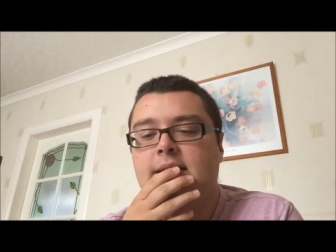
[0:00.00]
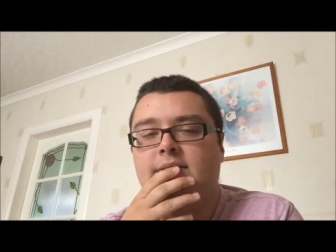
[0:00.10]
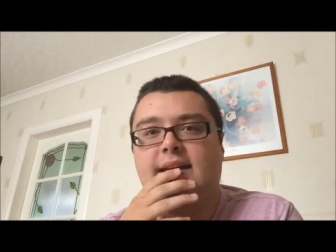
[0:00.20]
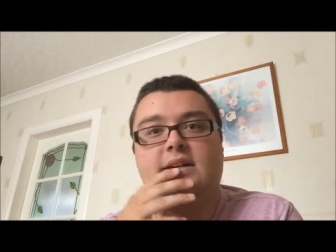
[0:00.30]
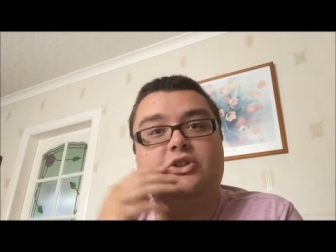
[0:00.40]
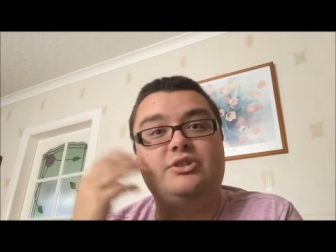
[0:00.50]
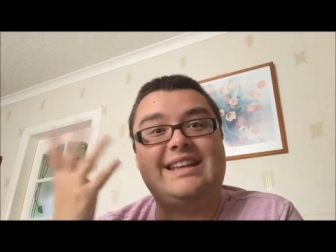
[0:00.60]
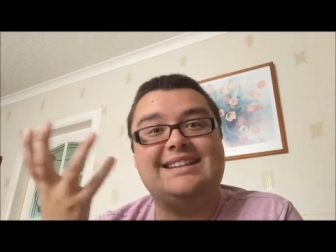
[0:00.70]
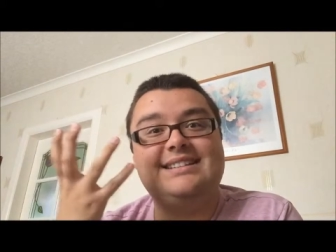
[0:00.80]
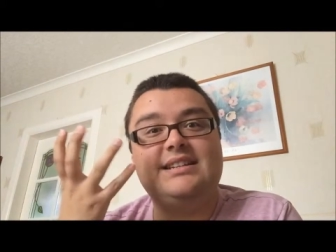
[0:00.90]
That includes
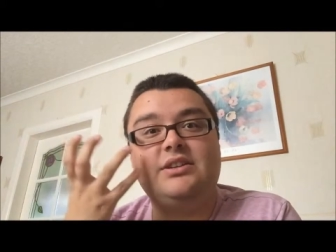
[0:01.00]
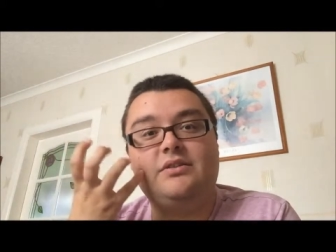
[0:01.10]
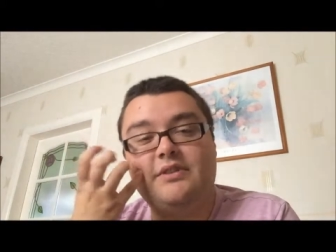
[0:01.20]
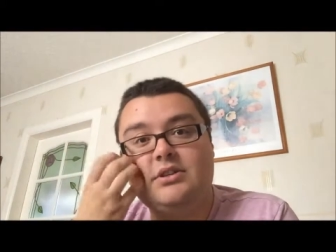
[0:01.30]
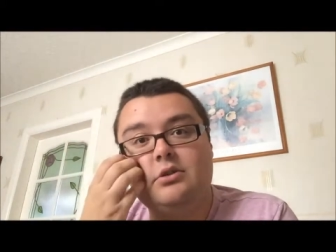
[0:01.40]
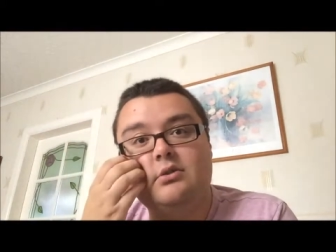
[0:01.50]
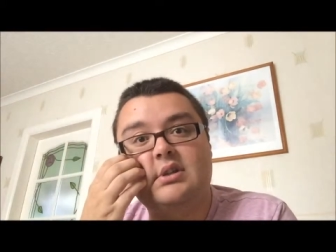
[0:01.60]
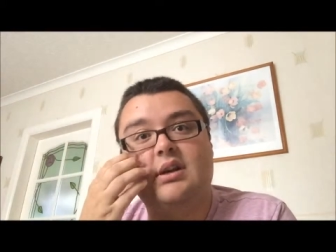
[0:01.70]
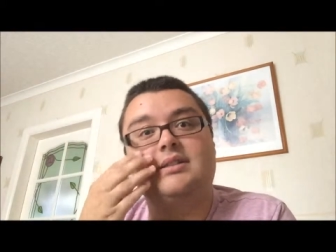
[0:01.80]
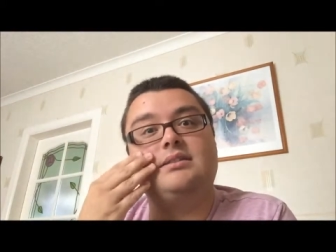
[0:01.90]
editing your videos,
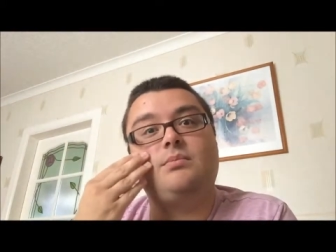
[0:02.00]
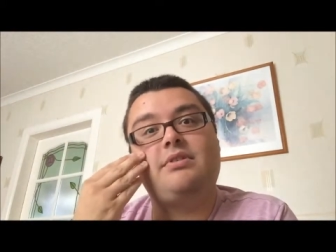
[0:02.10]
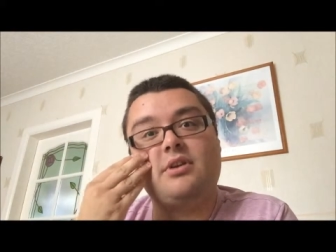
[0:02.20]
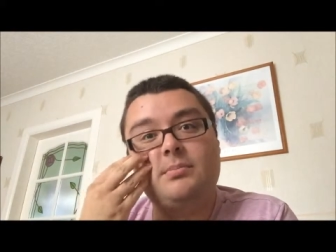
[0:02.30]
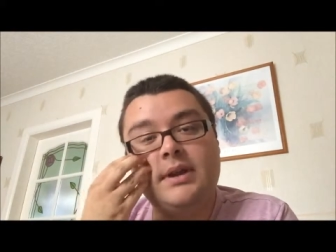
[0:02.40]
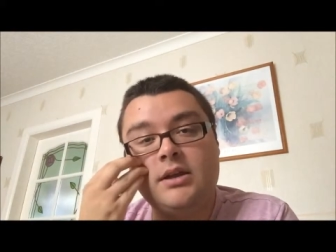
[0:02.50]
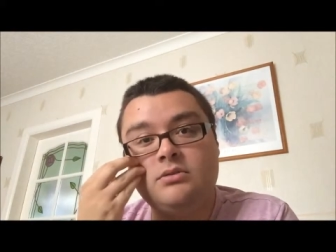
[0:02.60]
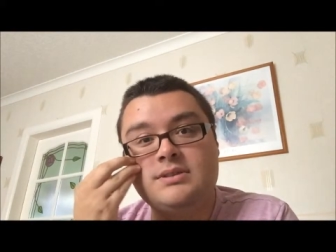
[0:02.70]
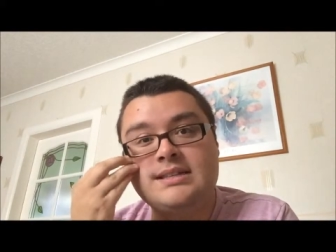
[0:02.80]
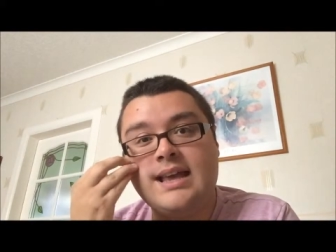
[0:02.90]
custom
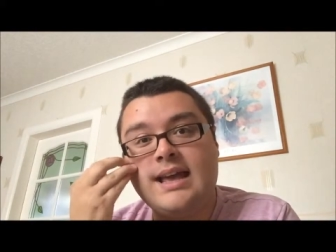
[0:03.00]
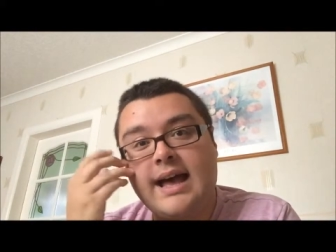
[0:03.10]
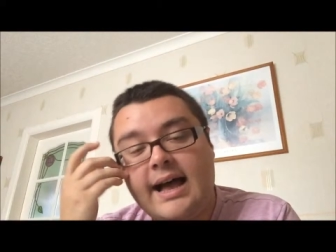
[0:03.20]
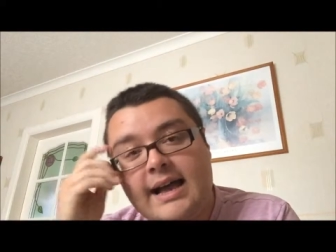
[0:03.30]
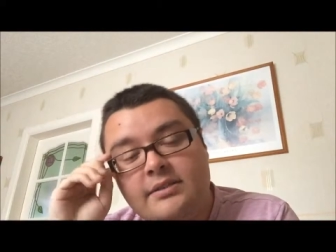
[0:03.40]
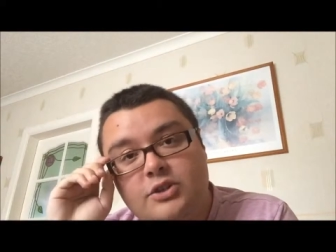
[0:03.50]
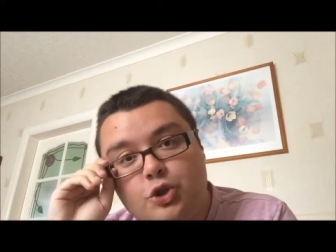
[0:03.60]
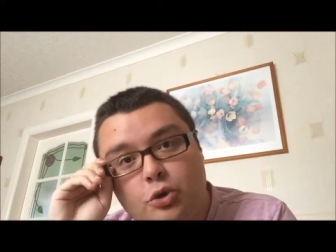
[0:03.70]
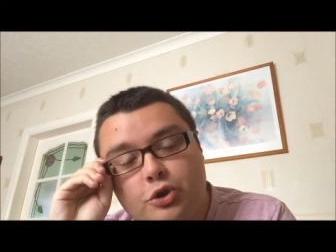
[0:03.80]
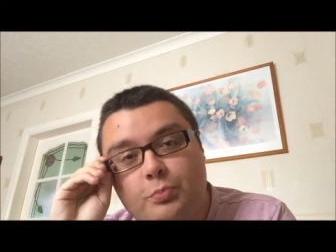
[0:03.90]
thumbnails, and the
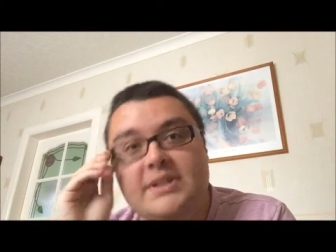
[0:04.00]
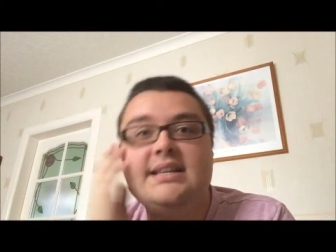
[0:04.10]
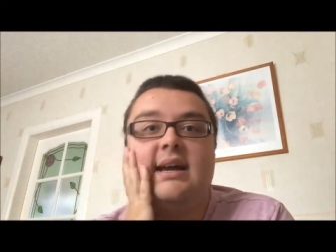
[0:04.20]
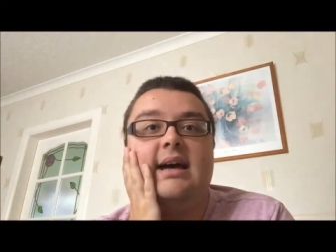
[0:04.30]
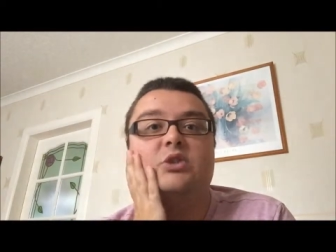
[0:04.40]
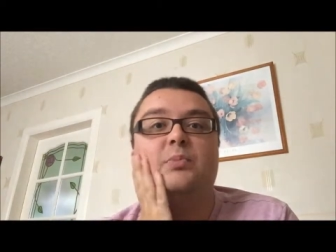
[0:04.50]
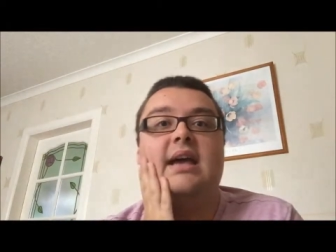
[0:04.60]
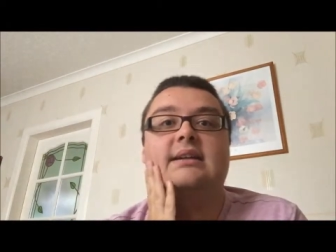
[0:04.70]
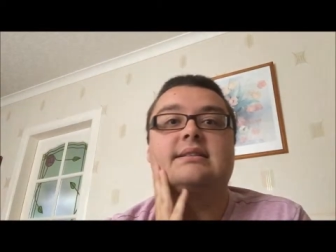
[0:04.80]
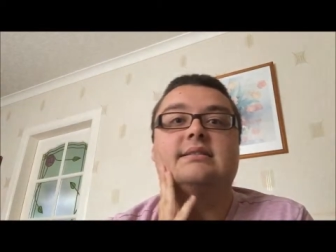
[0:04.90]
social media
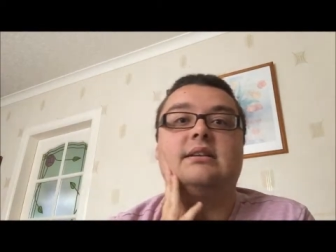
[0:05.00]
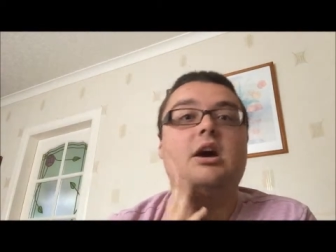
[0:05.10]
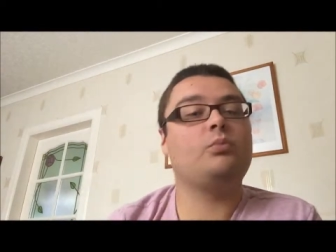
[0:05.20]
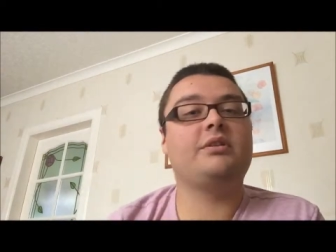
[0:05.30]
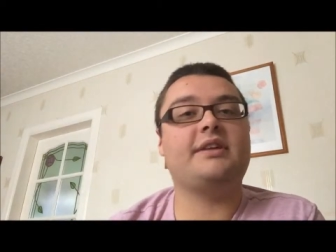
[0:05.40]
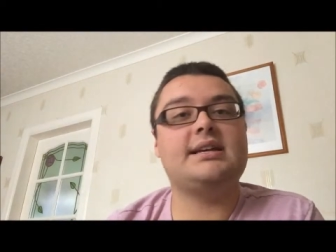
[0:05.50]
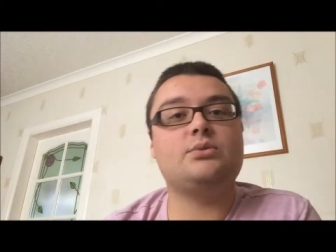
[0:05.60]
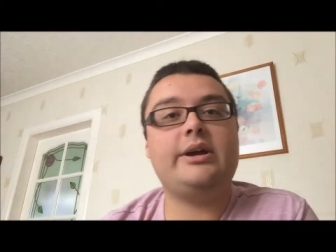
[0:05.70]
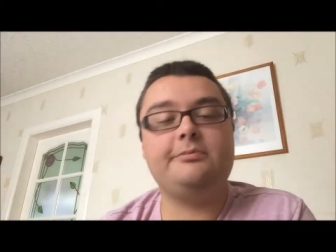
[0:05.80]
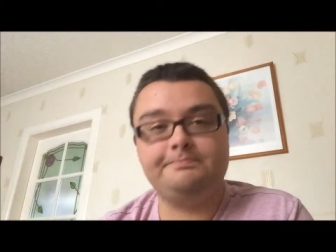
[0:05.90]
aspects that come with that as
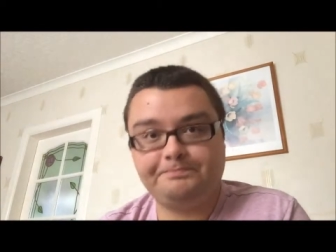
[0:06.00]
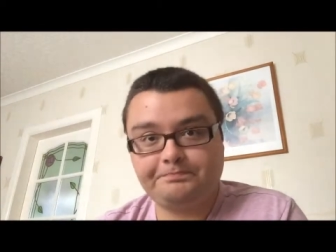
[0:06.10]
well.